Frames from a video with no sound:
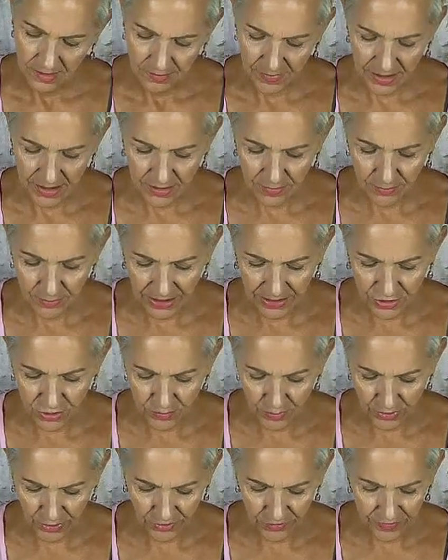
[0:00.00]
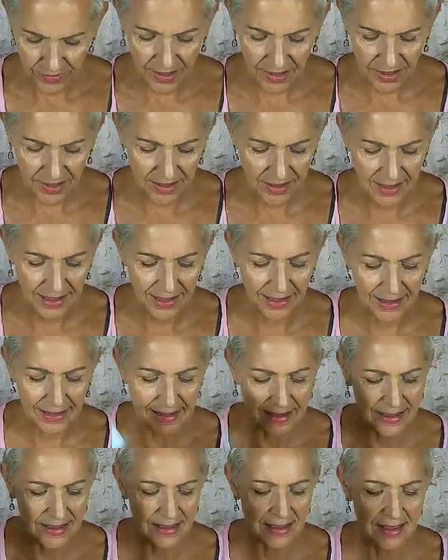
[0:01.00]
May impact you both, yeah. Carly,
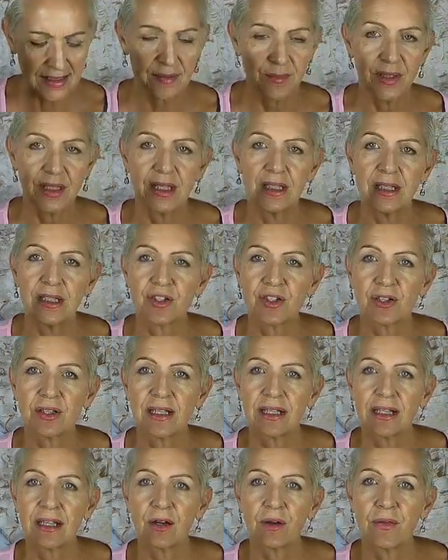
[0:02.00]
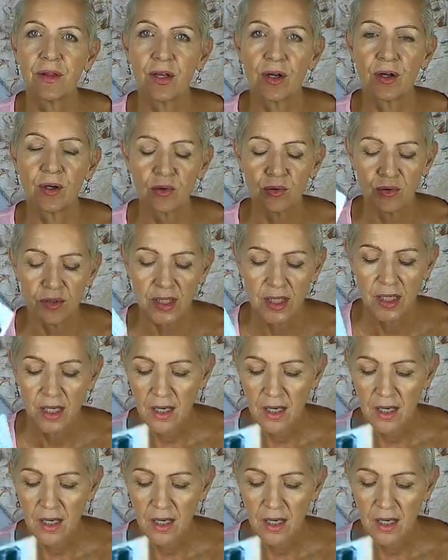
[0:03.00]
endings and beginnings, you've got to let go of the old.